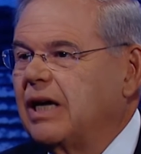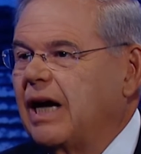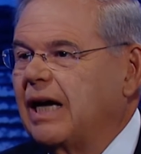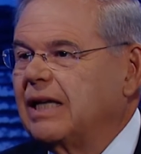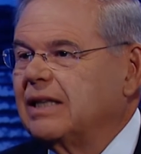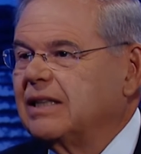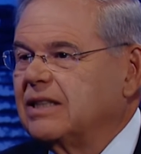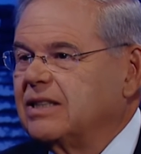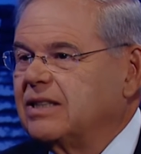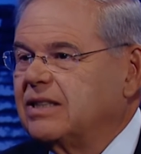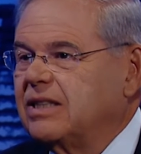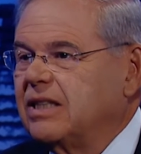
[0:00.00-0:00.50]

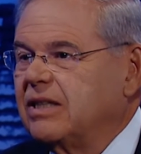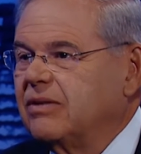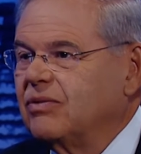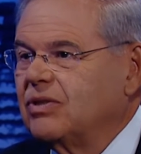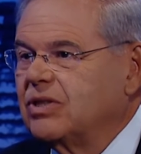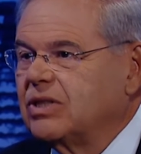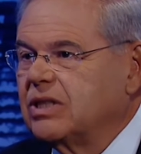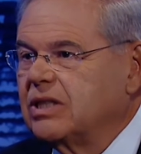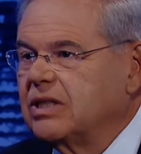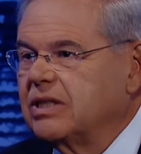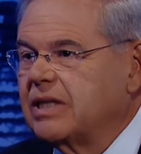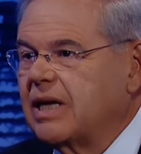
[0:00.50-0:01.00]
Adlai
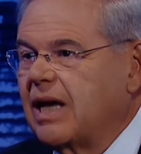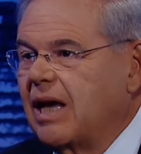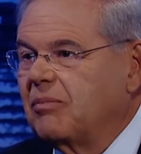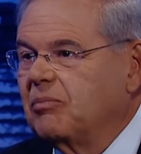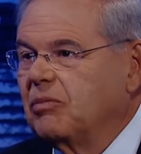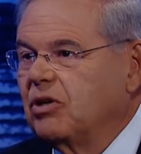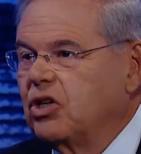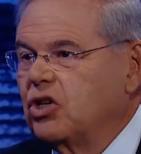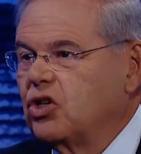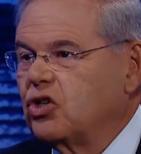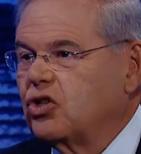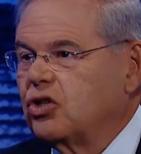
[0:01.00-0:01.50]
Stevenson's
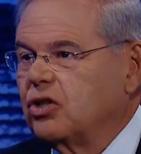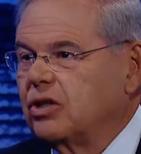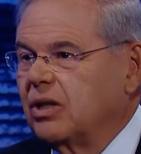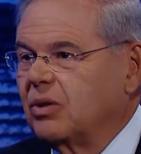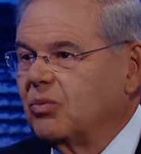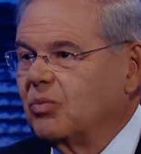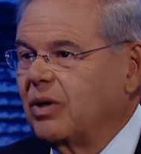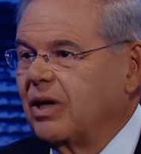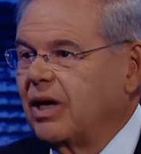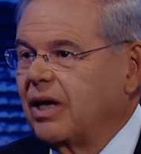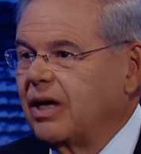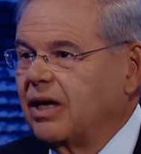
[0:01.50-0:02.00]
admonition that
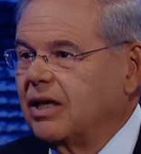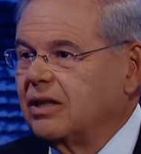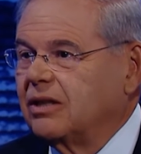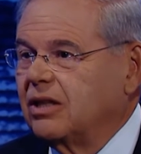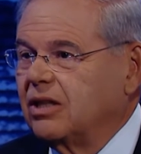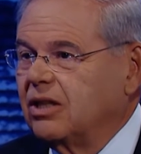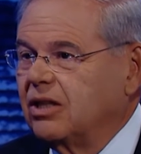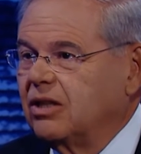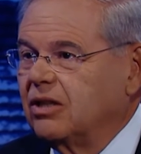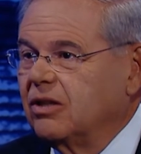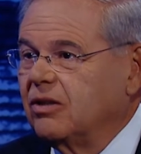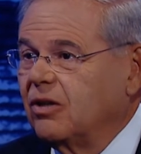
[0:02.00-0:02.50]
when I get the
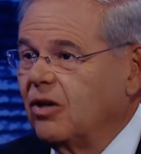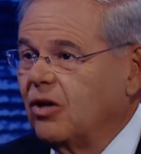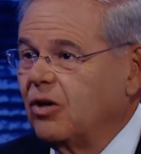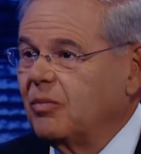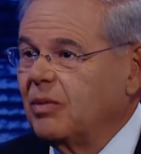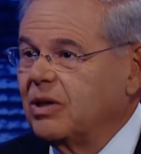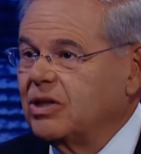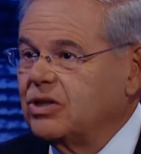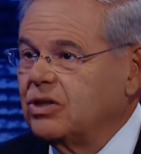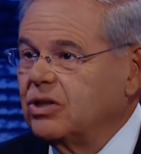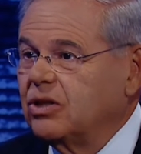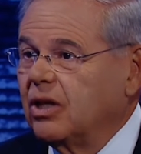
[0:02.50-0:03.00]
heat at home,
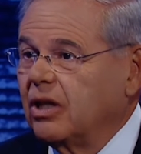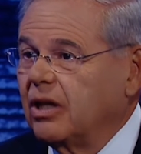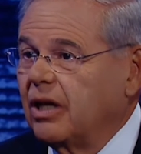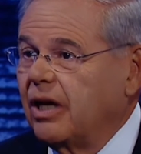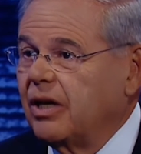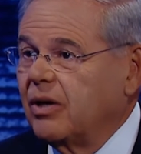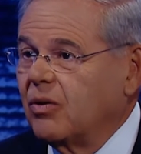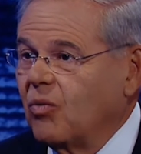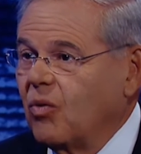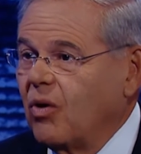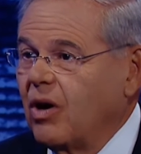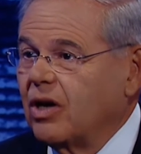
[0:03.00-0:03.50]
I see the light
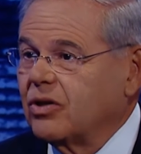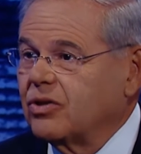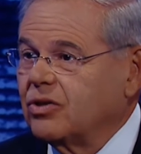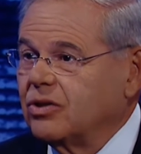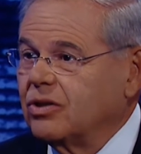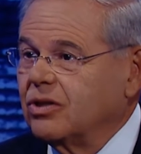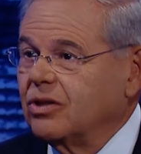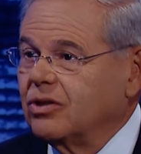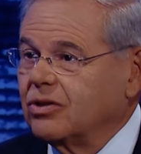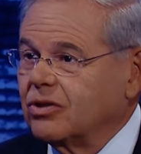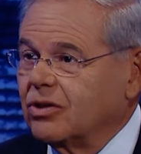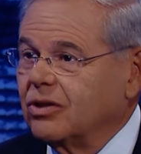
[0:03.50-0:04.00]
in
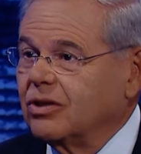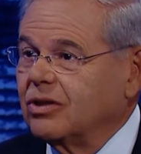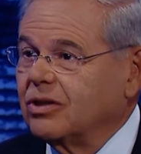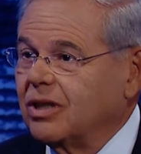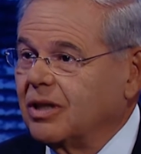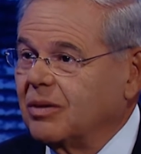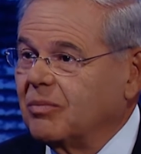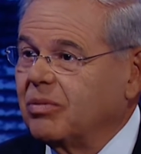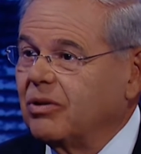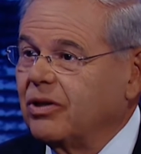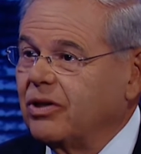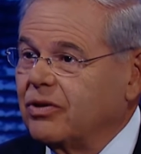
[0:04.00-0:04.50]
Washington is going to
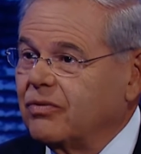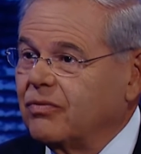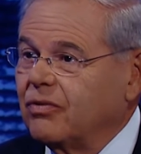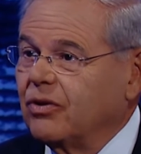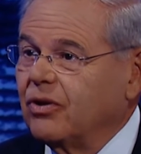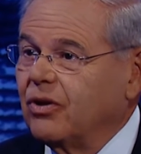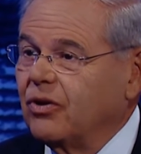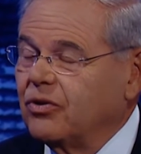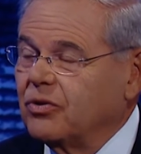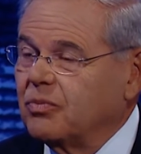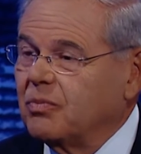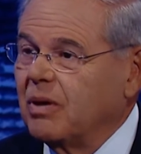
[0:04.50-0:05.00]
take place for
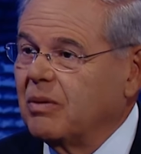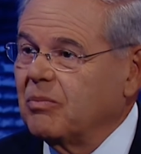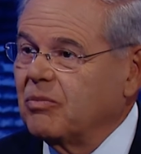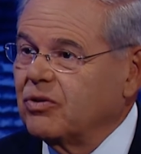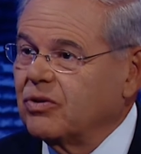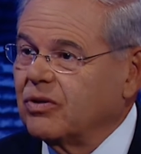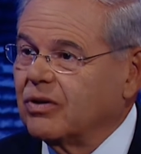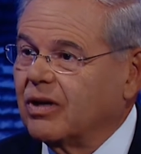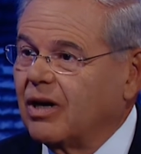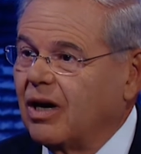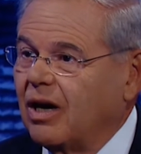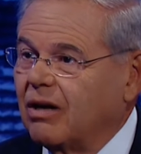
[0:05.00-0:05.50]
those members
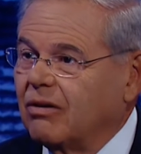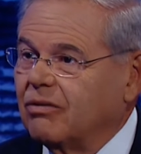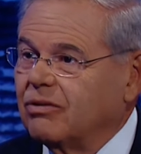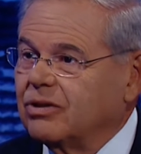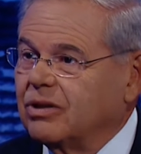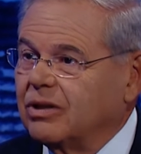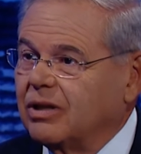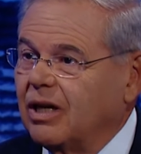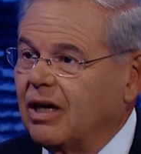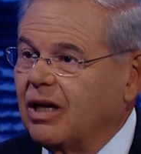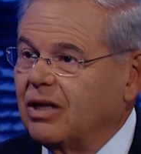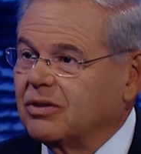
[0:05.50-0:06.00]
of Congress
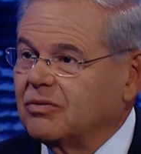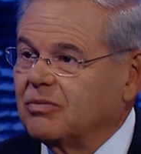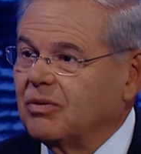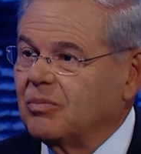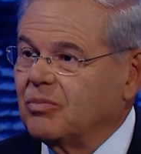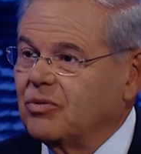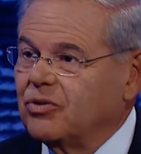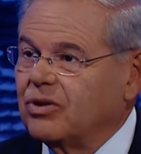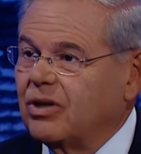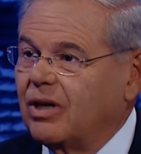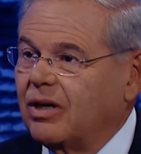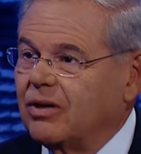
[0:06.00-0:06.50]
and the House of
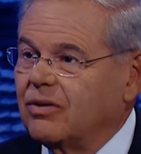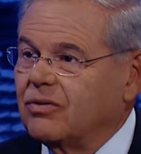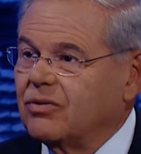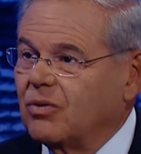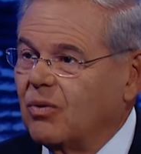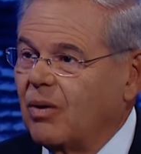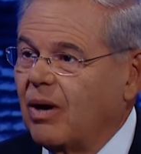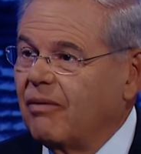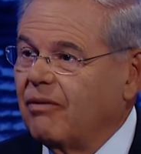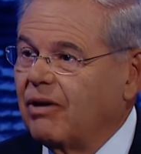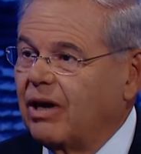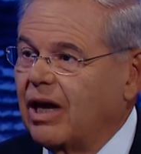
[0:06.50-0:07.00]
Representatives who
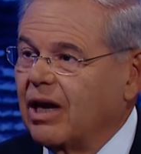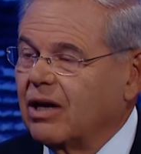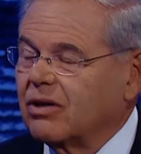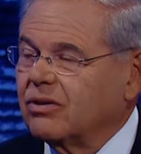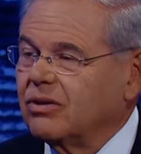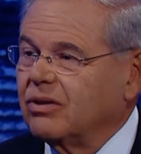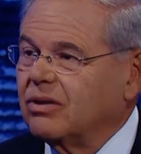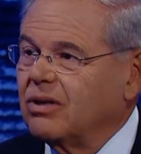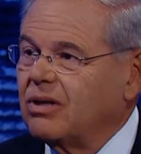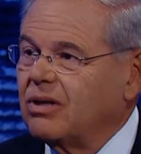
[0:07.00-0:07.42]
haven't acted.